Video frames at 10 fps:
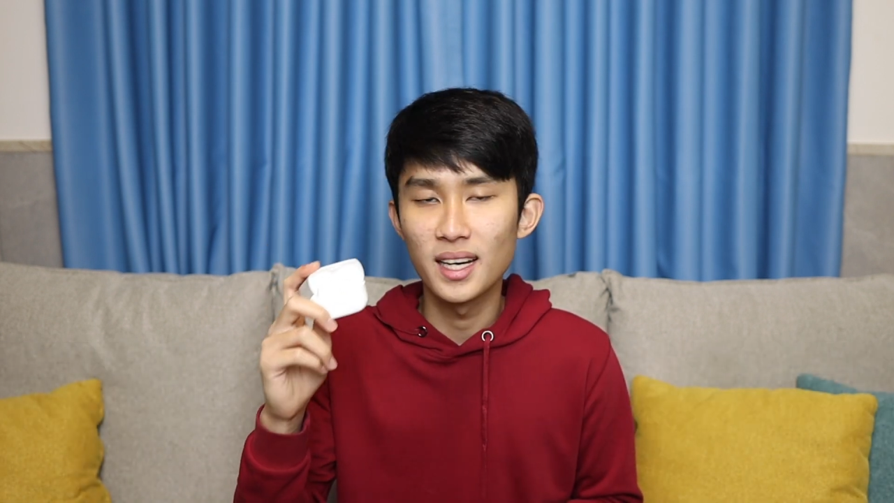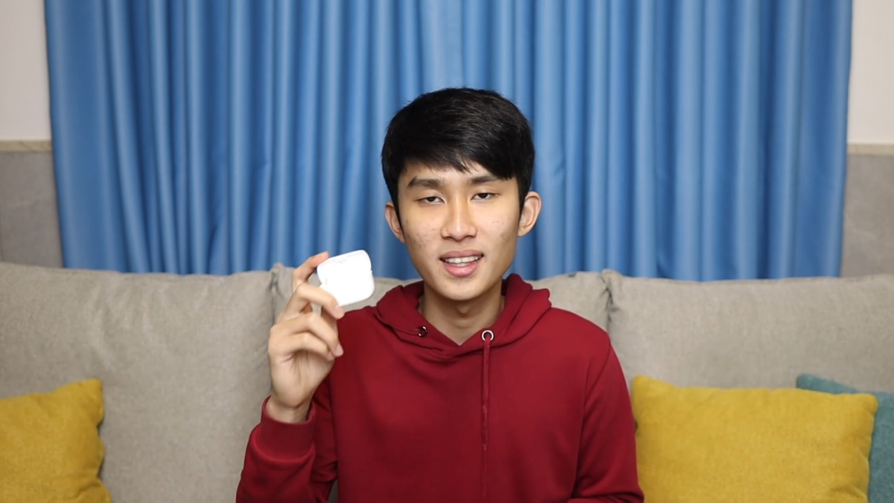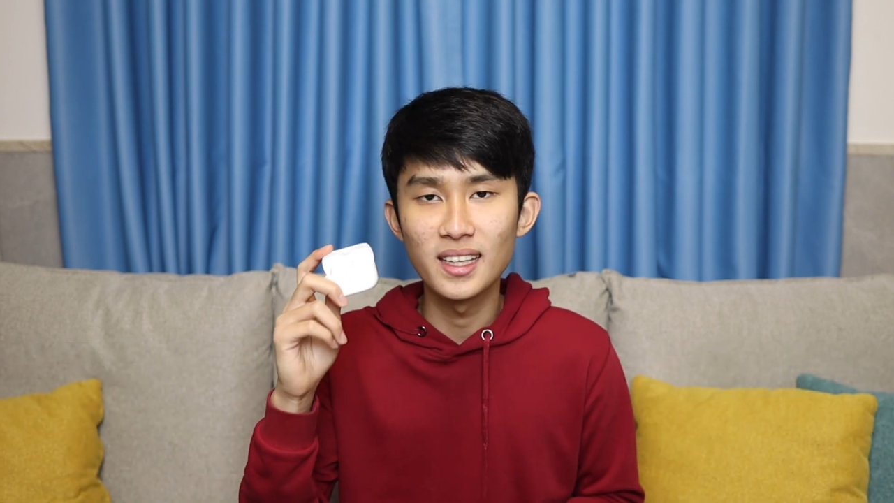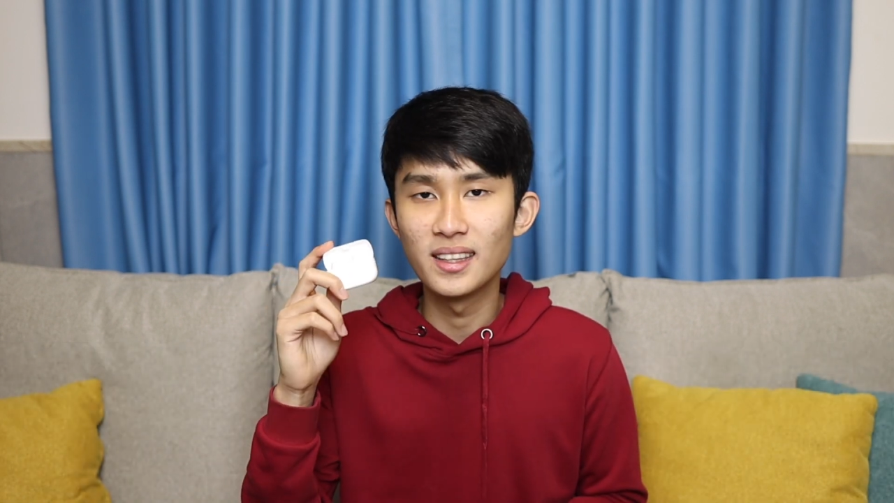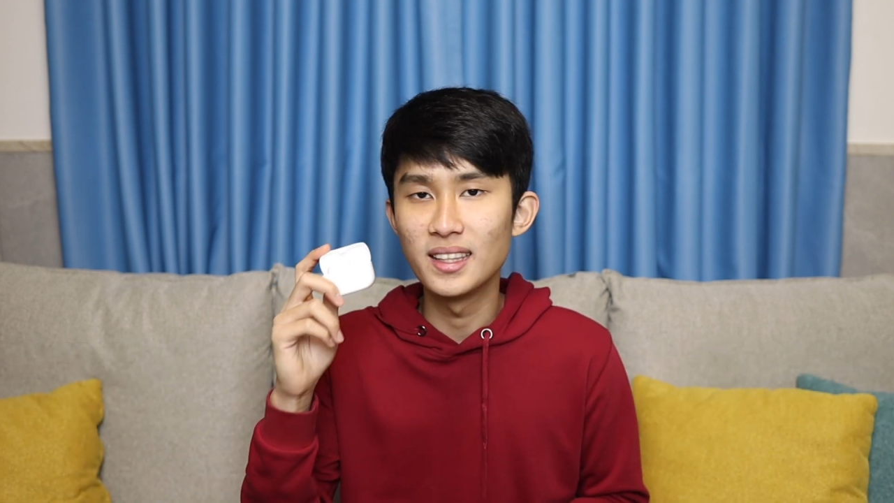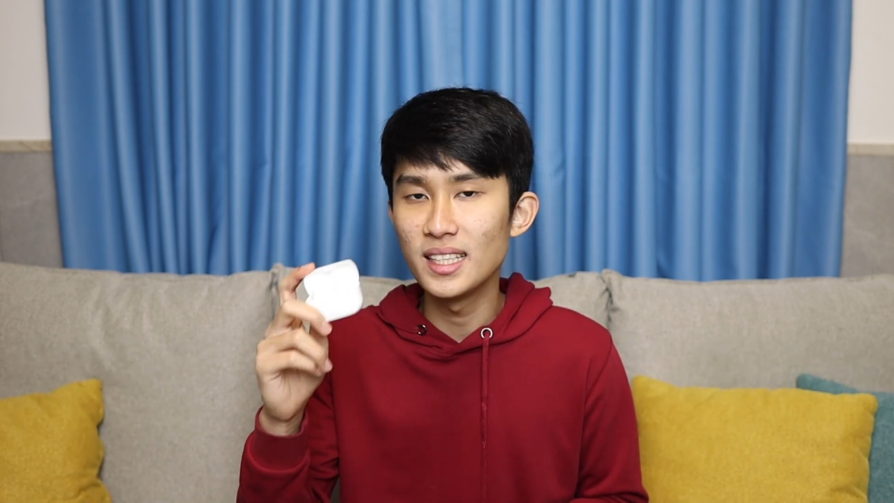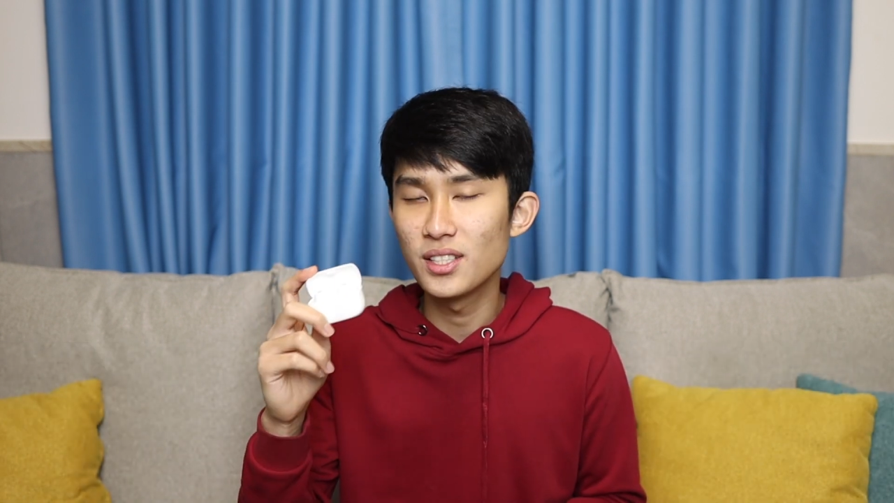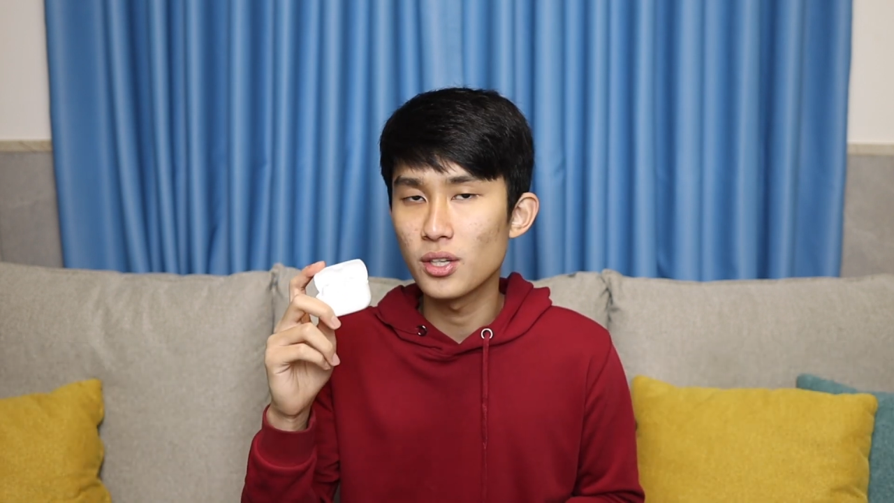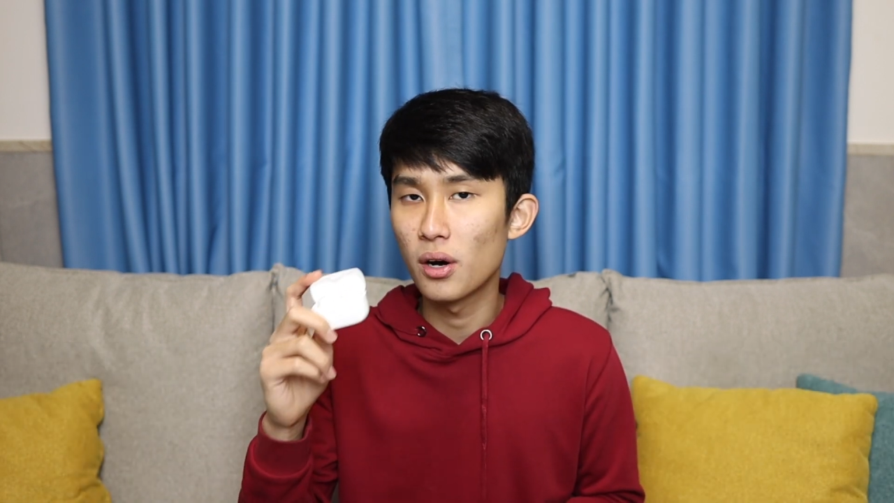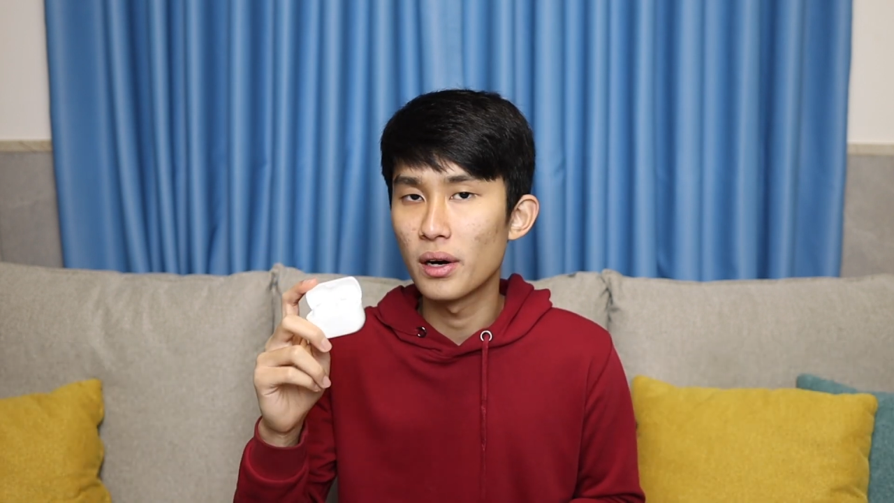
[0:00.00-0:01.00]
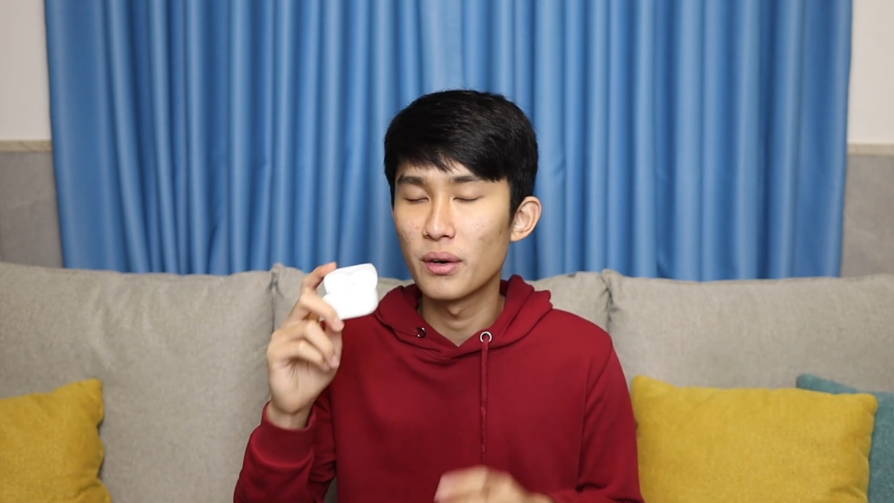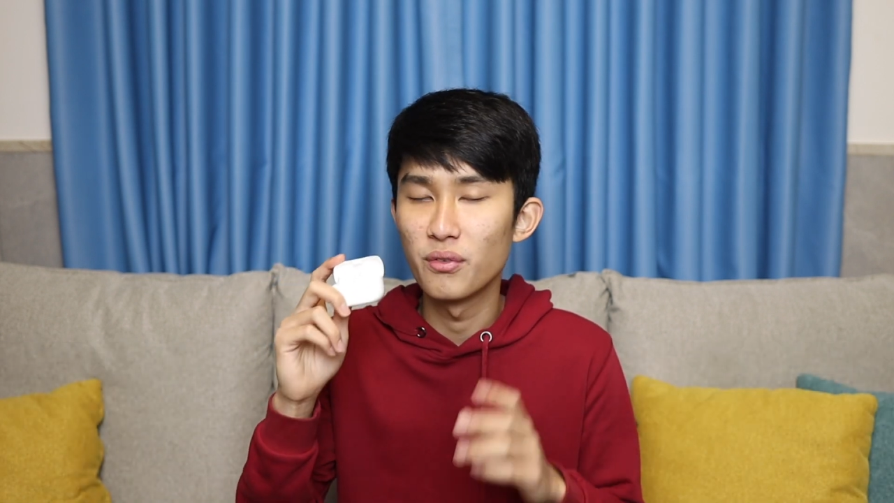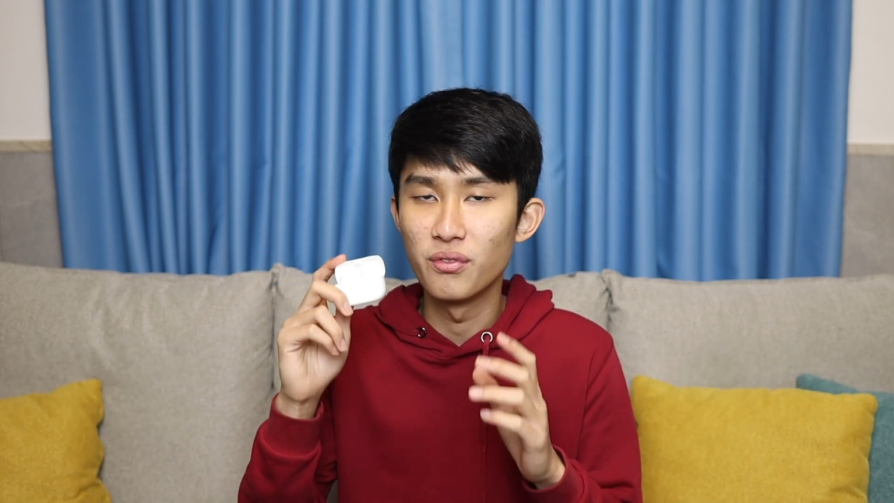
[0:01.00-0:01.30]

I think these are